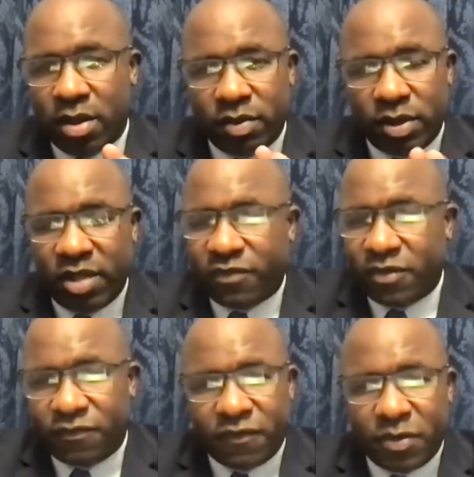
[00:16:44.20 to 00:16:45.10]

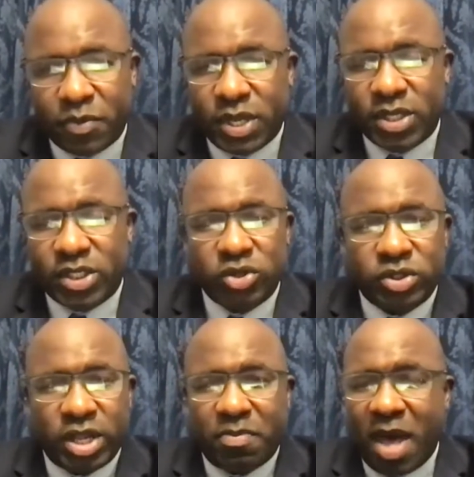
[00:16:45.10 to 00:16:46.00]
lifting 50% of
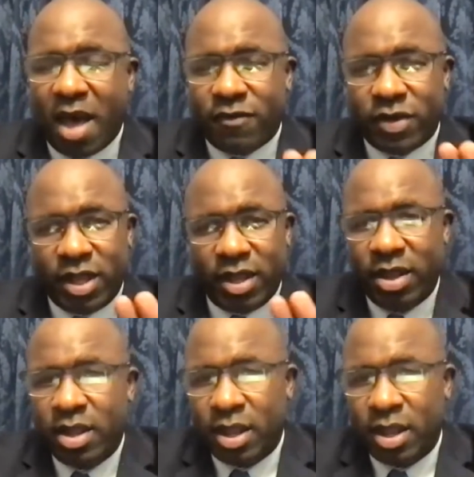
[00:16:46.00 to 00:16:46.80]
children out of poverty,